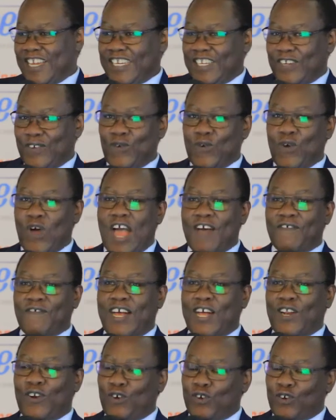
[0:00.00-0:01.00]
It will have
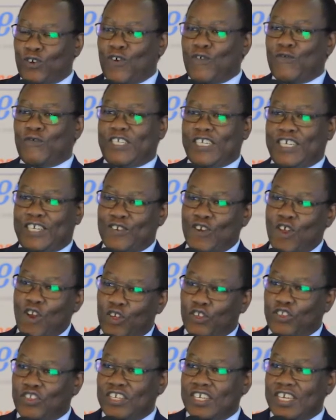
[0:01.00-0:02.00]
a lot of
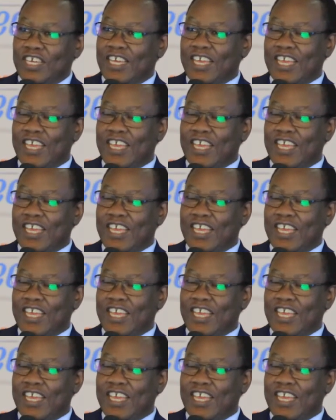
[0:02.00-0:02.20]
technology,